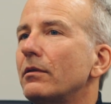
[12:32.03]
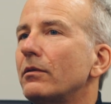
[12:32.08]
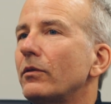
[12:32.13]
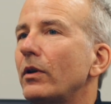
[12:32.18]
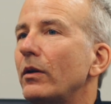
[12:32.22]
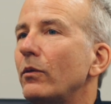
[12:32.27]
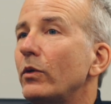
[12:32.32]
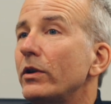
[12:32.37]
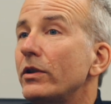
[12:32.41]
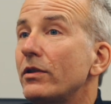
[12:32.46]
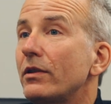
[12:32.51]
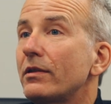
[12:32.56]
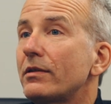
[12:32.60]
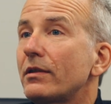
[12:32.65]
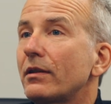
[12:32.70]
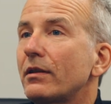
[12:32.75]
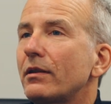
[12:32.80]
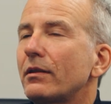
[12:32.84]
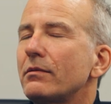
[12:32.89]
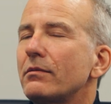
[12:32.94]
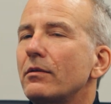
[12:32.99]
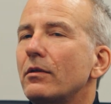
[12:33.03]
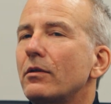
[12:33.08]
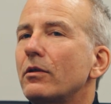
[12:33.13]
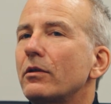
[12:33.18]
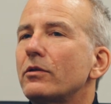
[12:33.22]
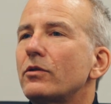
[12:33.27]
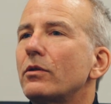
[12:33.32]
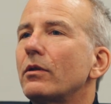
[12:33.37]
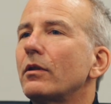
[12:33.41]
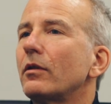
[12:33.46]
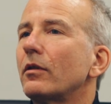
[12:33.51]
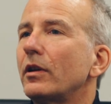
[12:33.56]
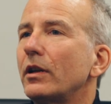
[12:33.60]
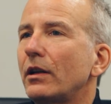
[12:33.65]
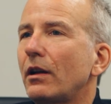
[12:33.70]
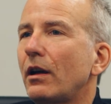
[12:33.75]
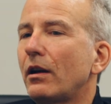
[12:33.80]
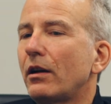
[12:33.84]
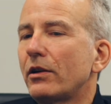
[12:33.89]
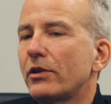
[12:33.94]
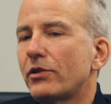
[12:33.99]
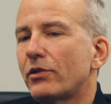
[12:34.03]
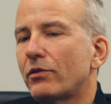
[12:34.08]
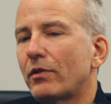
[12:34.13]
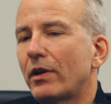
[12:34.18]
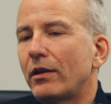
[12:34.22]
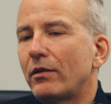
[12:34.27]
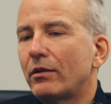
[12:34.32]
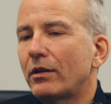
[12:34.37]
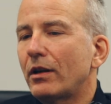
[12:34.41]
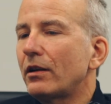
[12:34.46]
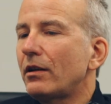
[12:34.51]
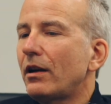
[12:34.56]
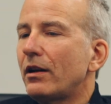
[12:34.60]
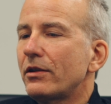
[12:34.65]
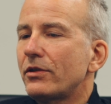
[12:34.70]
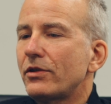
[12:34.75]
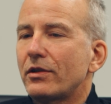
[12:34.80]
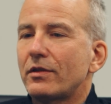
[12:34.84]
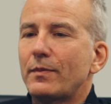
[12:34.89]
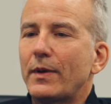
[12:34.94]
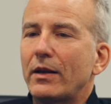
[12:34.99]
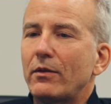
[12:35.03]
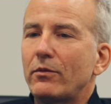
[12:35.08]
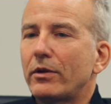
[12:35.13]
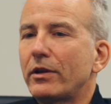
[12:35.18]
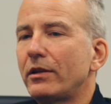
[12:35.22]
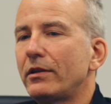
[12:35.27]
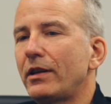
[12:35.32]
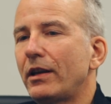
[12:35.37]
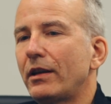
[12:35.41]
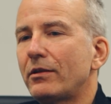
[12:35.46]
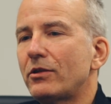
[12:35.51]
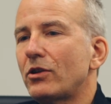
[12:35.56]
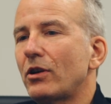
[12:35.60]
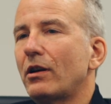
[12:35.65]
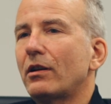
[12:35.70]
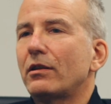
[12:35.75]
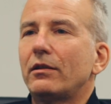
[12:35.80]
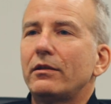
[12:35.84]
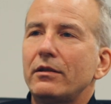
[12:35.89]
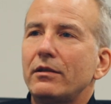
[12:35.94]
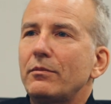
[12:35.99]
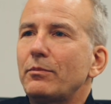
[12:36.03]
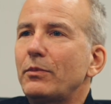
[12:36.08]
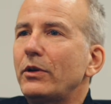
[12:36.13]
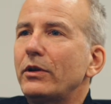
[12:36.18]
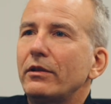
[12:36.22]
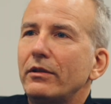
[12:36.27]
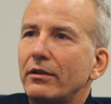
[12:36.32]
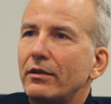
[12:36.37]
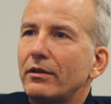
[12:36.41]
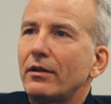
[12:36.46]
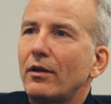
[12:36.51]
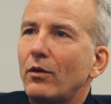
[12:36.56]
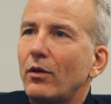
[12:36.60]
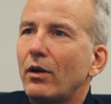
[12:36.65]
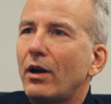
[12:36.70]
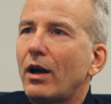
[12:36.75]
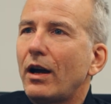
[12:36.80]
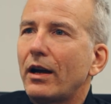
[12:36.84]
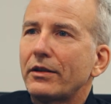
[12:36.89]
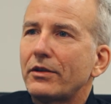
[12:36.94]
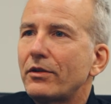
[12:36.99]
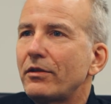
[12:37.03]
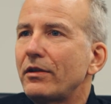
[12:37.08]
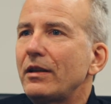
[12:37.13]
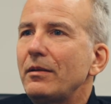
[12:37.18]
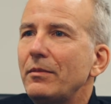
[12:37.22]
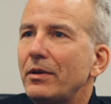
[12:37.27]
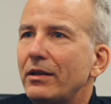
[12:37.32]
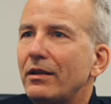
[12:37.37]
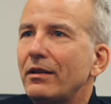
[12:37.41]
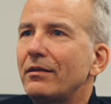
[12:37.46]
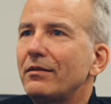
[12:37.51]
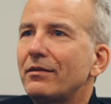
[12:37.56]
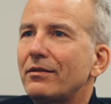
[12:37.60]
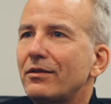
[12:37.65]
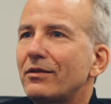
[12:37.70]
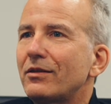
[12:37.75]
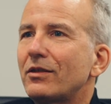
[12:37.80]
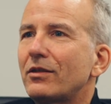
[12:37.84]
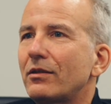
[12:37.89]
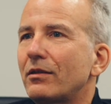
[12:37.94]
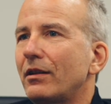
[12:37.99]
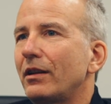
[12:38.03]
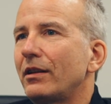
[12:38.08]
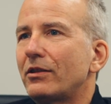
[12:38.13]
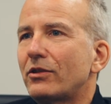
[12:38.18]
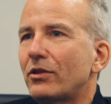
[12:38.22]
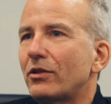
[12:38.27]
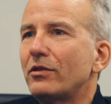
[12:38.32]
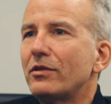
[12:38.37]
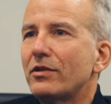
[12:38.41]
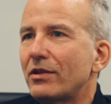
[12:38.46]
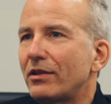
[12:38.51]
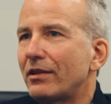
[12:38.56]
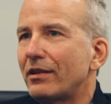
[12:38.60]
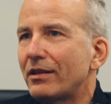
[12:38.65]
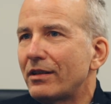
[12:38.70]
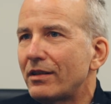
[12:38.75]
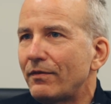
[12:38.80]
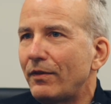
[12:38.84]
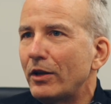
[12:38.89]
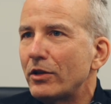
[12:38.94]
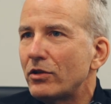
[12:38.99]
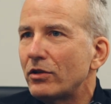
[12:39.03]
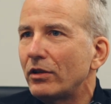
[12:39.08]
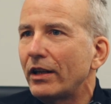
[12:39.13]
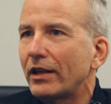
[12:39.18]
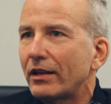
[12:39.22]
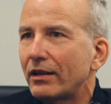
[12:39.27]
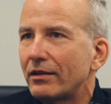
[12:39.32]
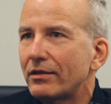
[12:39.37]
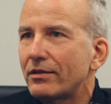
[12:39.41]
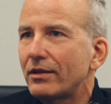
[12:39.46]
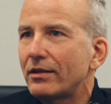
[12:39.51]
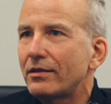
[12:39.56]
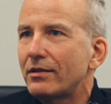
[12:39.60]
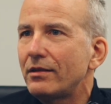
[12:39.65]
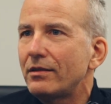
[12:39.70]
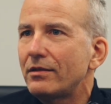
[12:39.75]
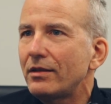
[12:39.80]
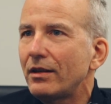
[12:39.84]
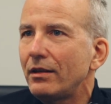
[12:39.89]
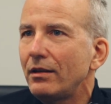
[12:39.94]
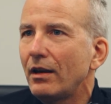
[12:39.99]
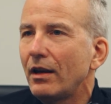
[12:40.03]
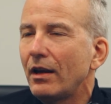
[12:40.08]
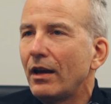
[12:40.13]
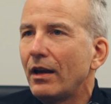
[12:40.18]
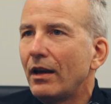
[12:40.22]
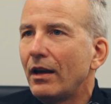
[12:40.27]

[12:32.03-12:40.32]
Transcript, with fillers: right? Which is a or, or ganache, right? Ganache is made where you take chocolate and you put it in hot cream and it, it turns into this fudge-like consistency.